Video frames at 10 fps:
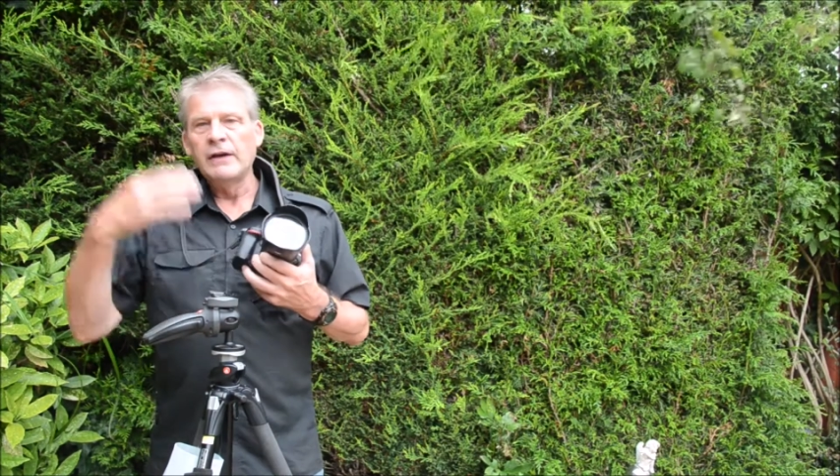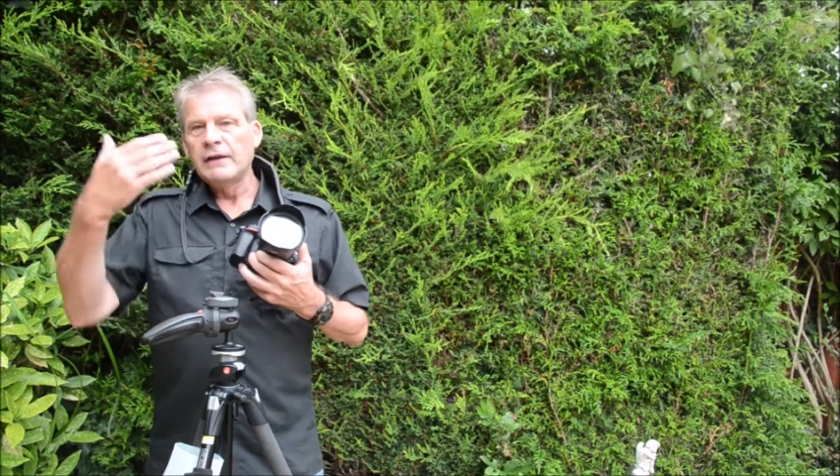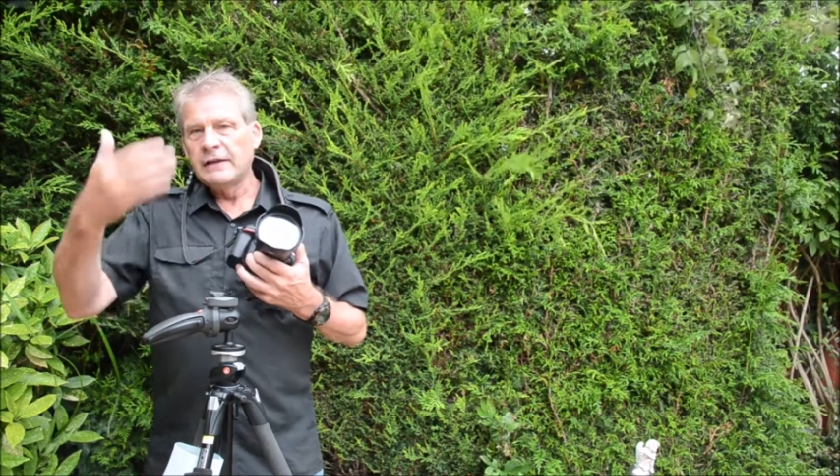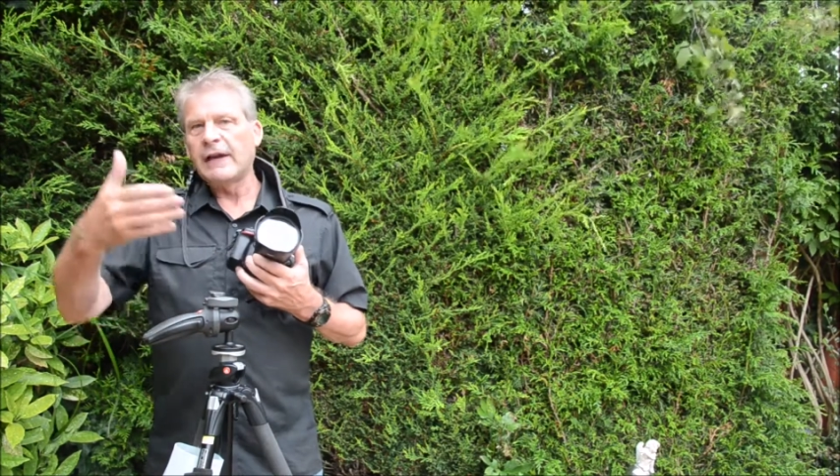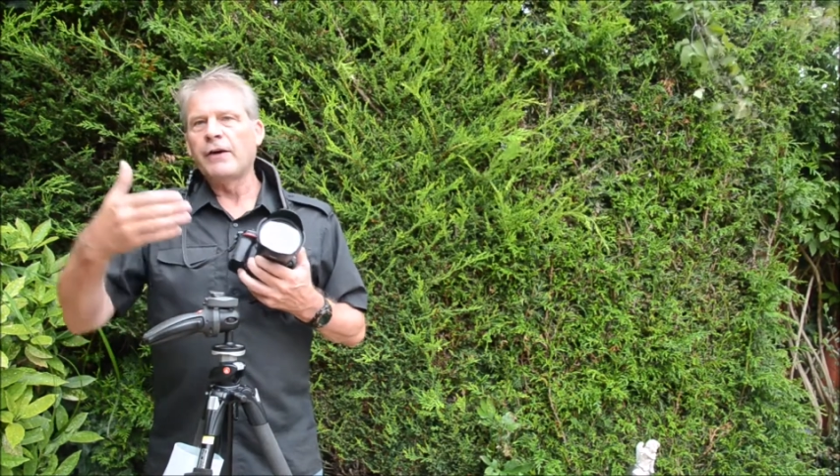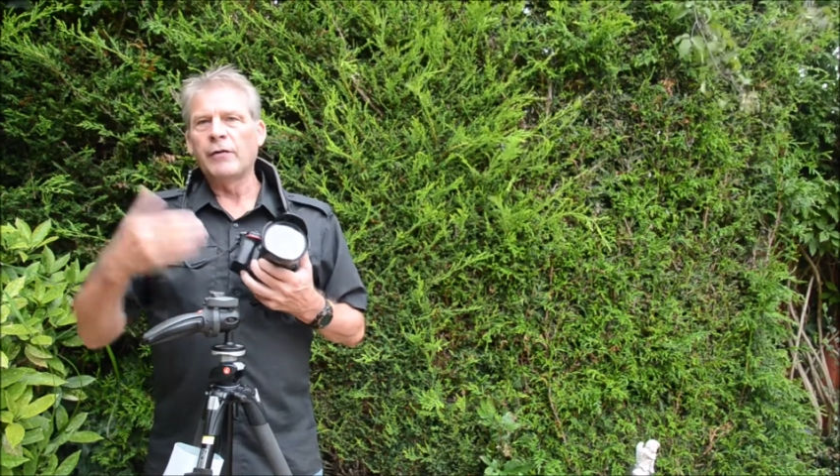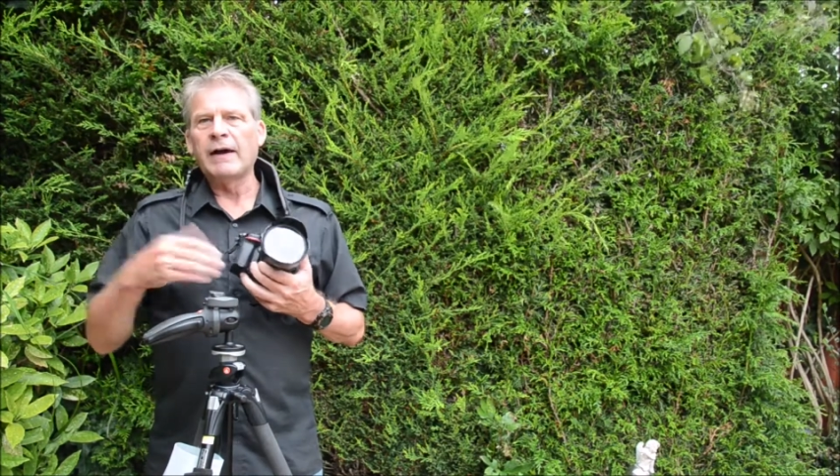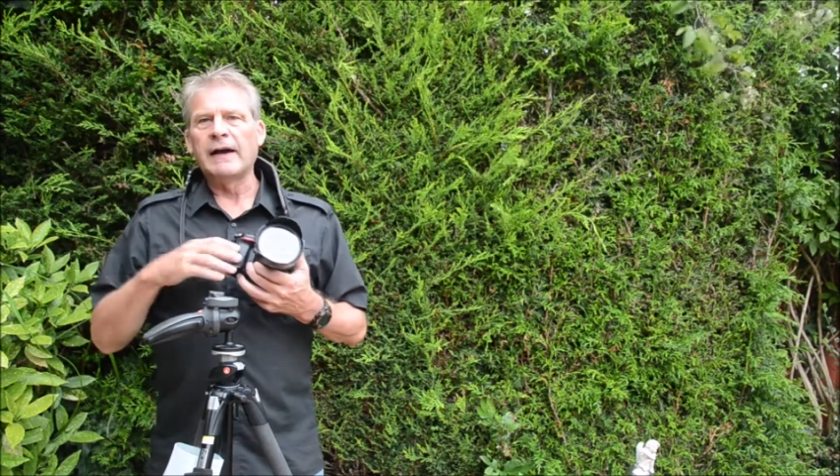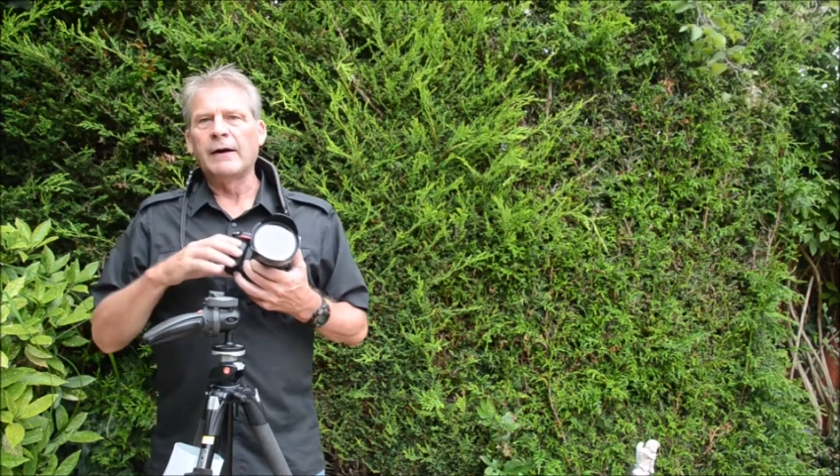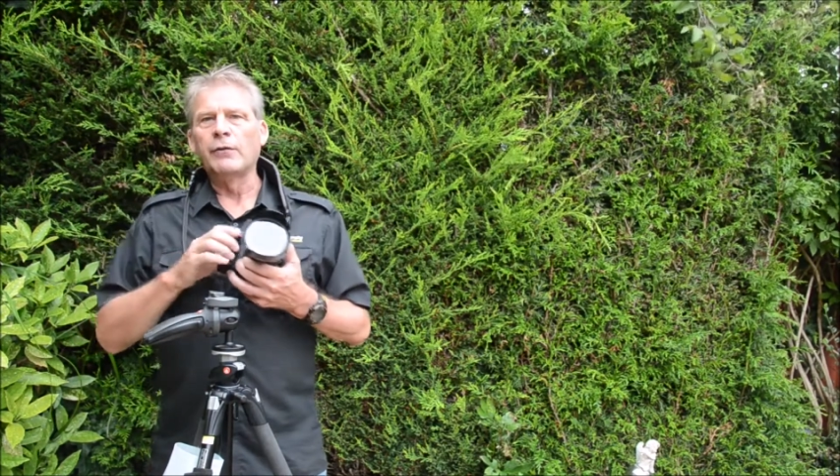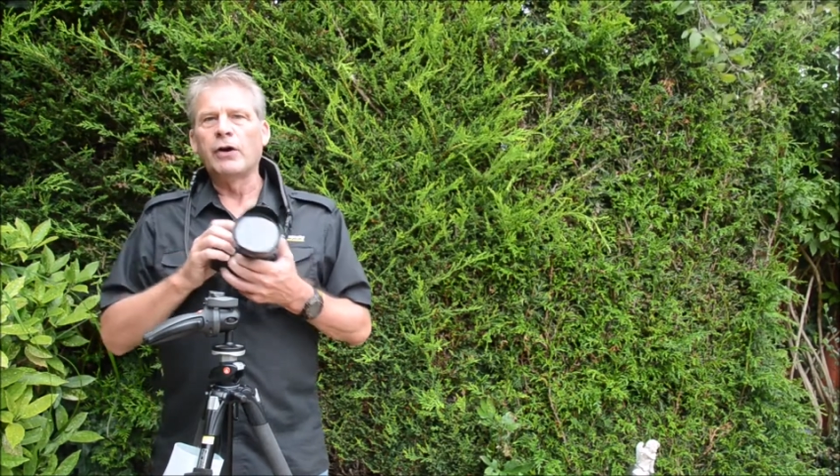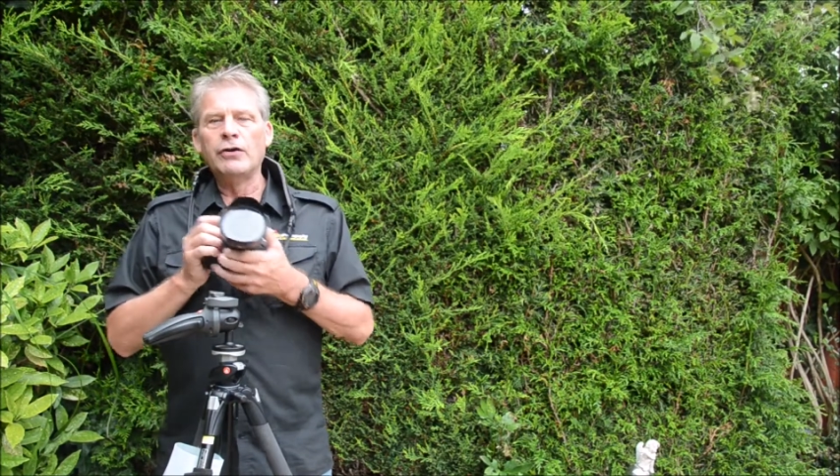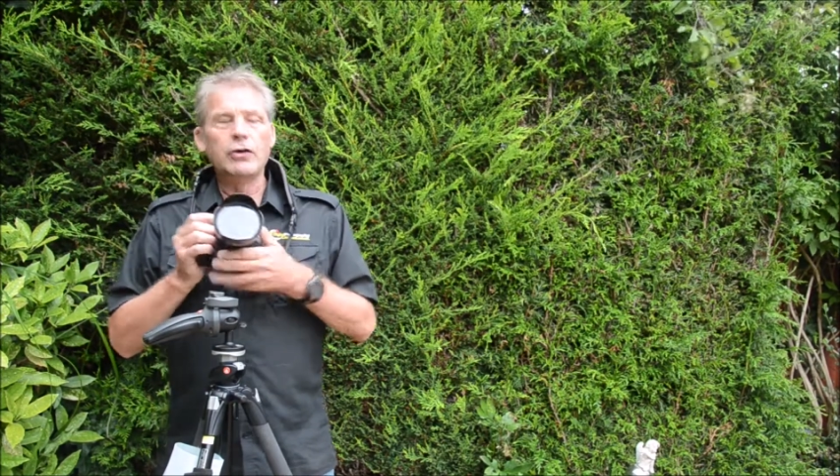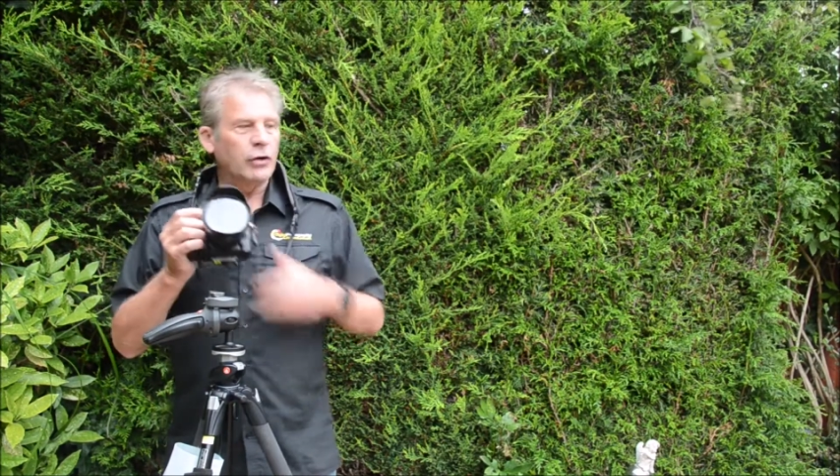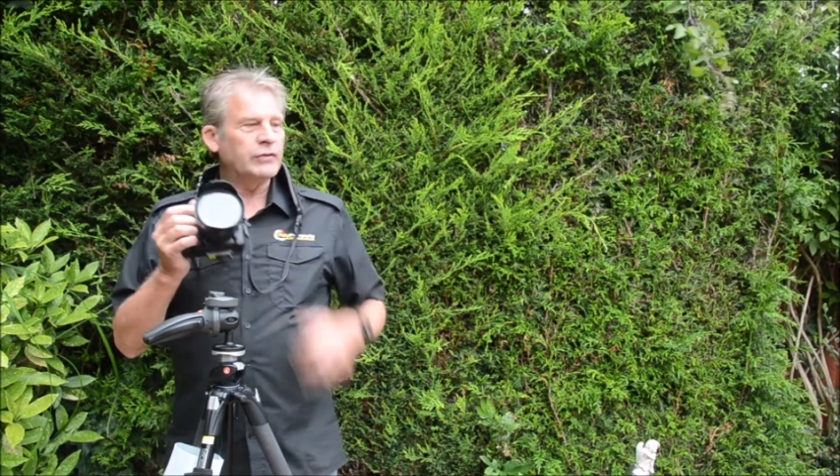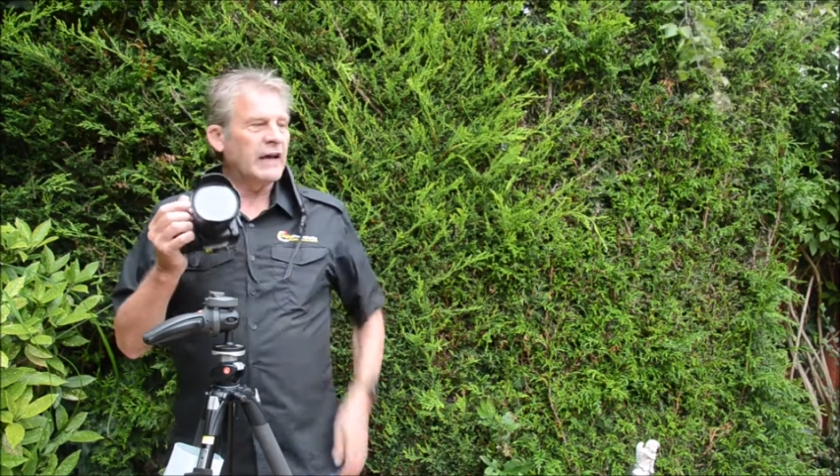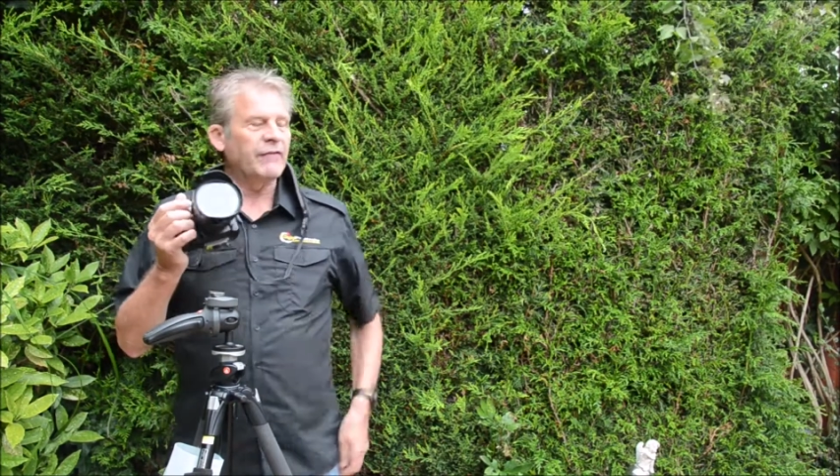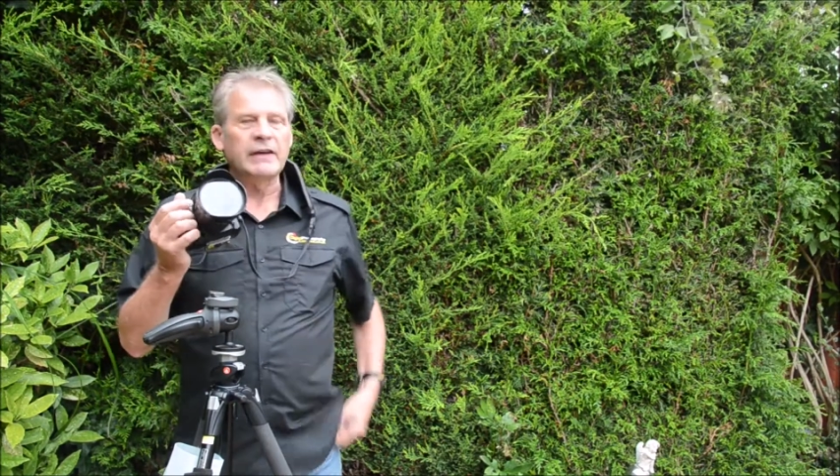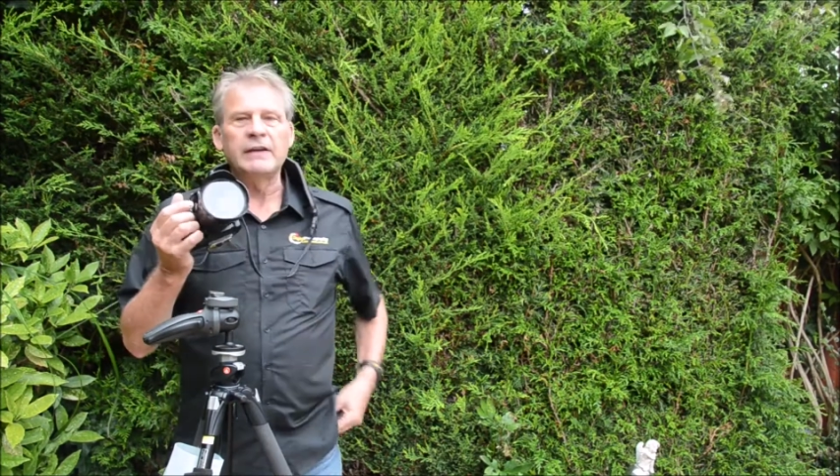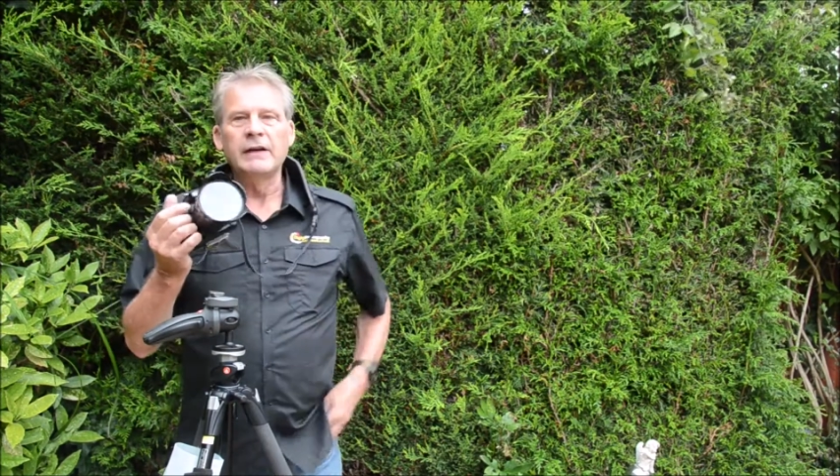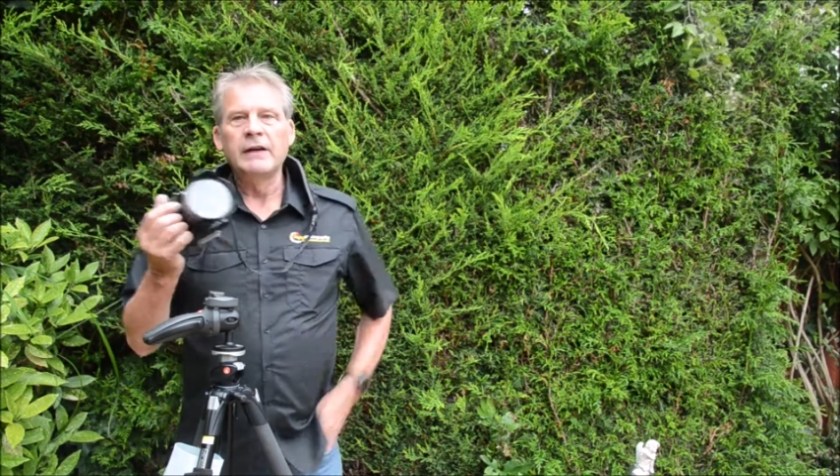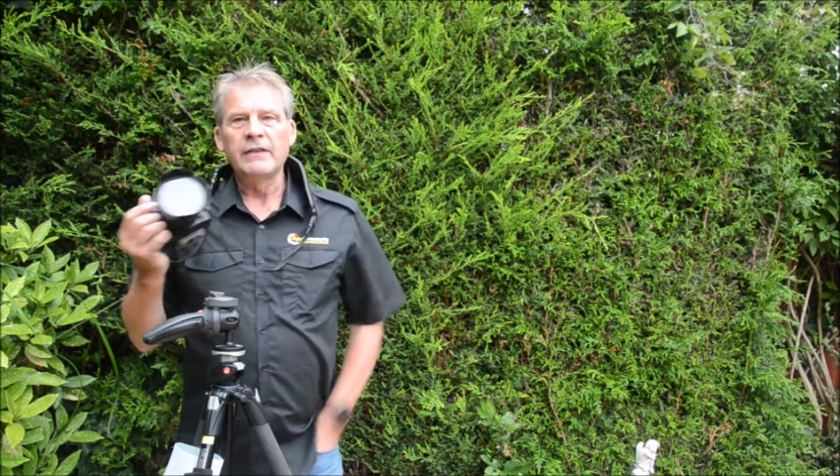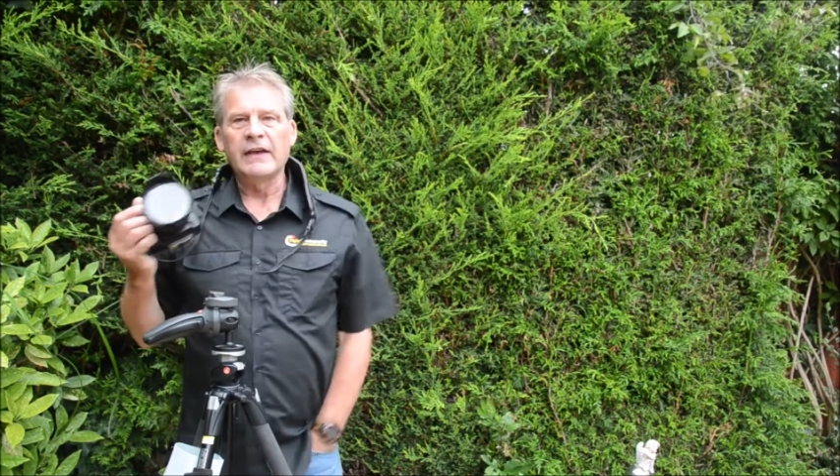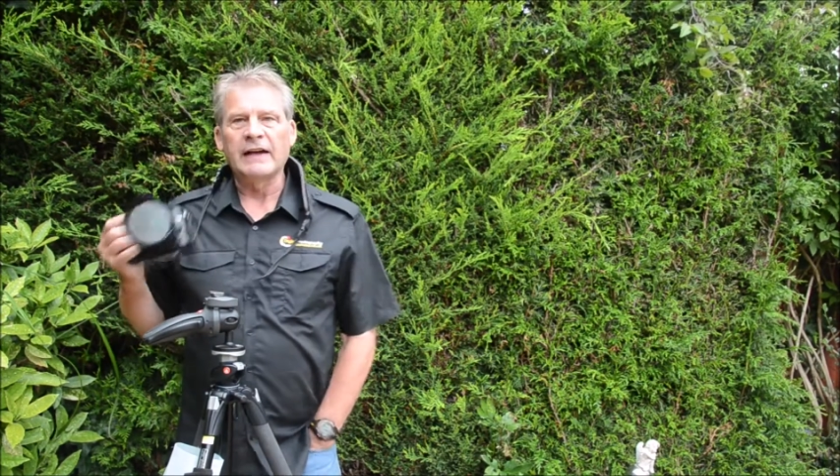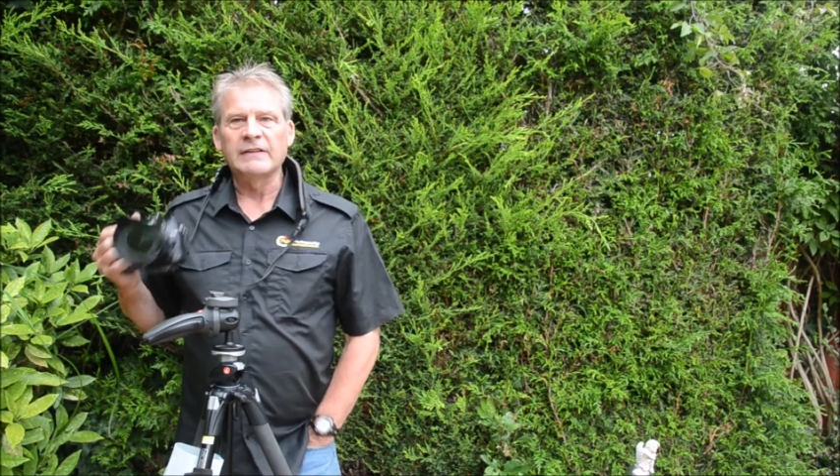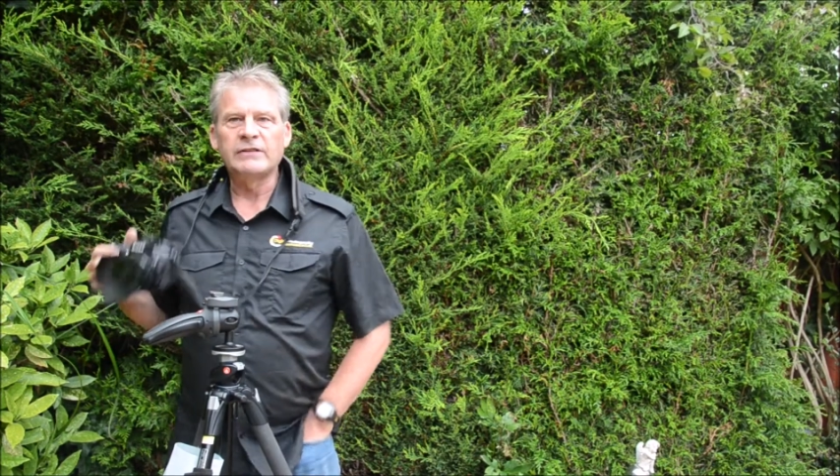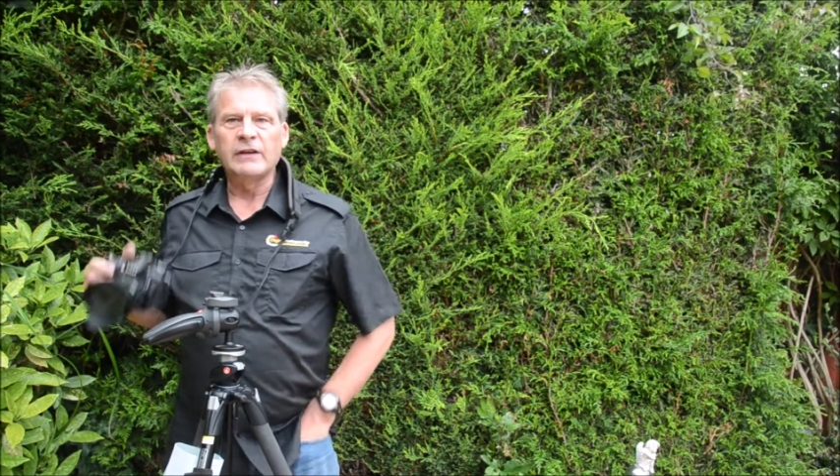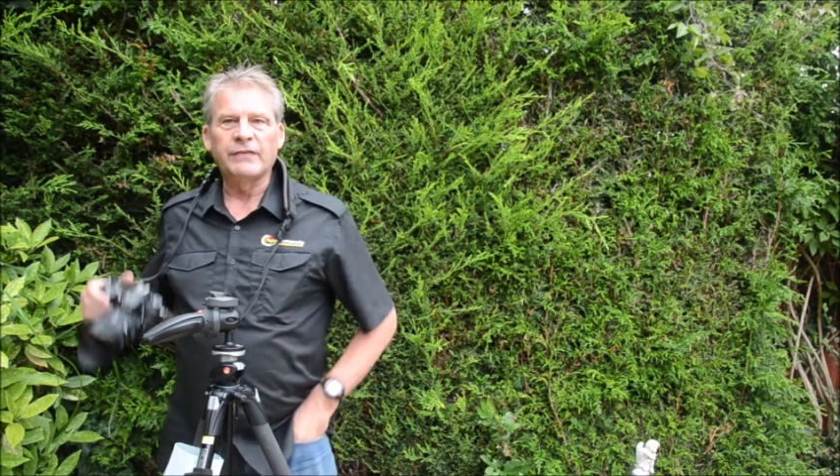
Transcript: get around not having that